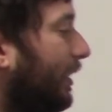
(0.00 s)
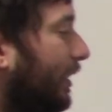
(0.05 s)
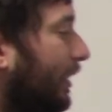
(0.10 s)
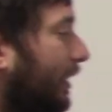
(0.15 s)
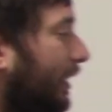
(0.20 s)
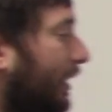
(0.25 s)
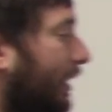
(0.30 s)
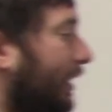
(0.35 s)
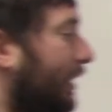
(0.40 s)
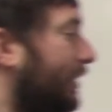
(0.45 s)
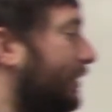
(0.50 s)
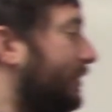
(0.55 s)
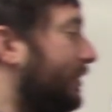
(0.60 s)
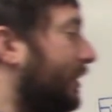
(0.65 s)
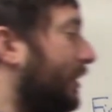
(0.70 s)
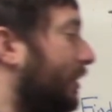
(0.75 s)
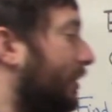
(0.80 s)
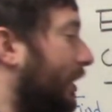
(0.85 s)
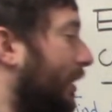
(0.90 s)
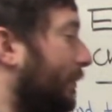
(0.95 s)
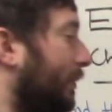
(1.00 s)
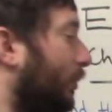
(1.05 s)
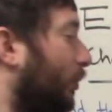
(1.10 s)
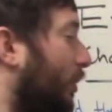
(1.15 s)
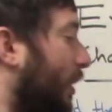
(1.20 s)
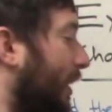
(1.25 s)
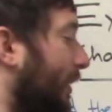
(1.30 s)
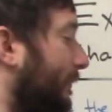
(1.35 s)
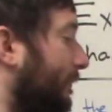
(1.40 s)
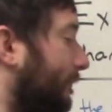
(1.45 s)
is, number
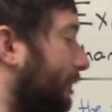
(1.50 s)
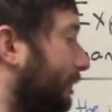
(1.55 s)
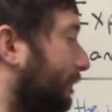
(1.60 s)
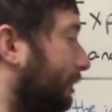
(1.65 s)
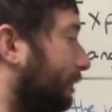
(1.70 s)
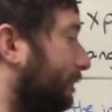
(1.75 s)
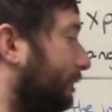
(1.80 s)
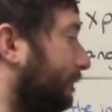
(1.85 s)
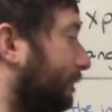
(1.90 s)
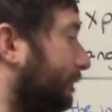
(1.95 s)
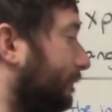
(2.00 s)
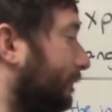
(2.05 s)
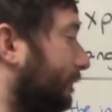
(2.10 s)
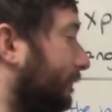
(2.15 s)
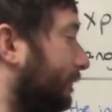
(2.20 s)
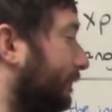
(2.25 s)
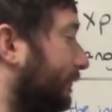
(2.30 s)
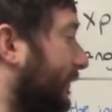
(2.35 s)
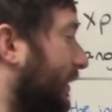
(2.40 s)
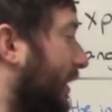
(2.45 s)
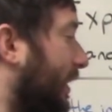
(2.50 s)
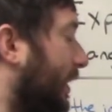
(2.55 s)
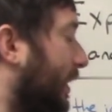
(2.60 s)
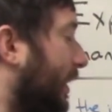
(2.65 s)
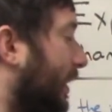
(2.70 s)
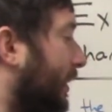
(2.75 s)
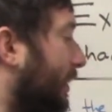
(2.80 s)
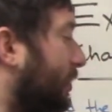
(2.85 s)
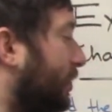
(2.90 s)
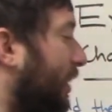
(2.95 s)
one,
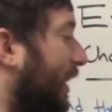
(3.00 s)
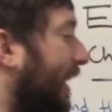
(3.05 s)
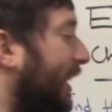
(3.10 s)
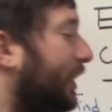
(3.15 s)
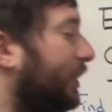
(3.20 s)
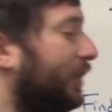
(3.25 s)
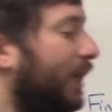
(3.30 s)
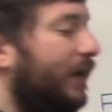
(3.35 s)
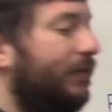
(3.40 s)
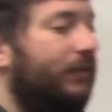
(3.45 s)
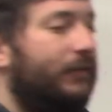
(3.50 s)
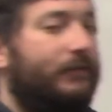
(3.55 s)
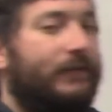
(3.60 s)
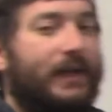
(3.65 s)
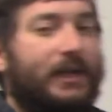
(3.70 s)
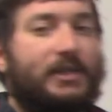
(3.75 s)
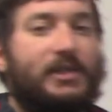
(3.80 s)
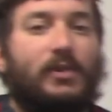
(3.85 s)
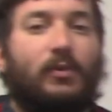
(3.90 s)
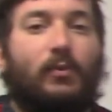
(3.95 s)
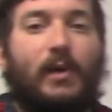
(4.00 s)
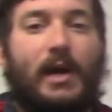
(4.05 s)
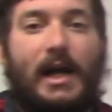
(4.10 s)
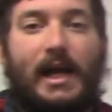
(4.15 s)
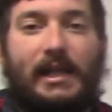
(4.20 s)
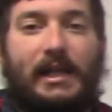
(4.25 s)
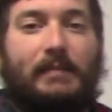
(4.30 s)
change f of x to y.